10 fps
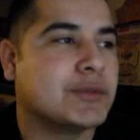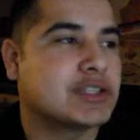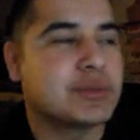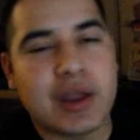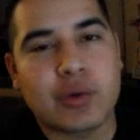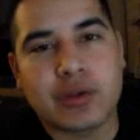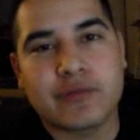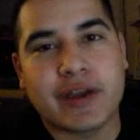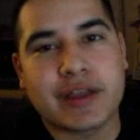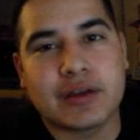Doesn't matter where
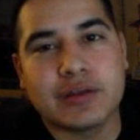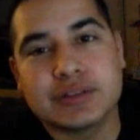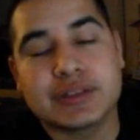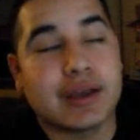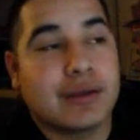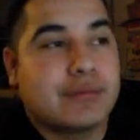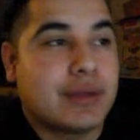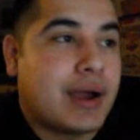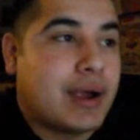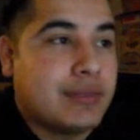the fight goes.
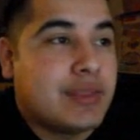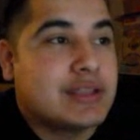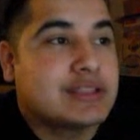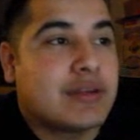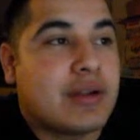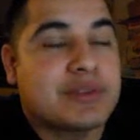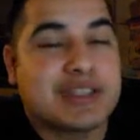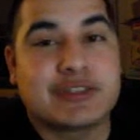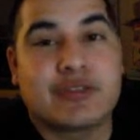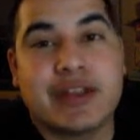I think Sotiropoulos
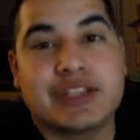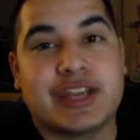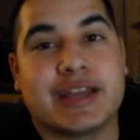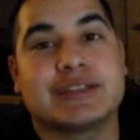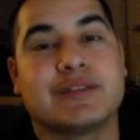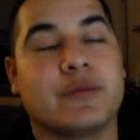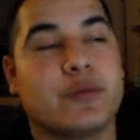has a great chance of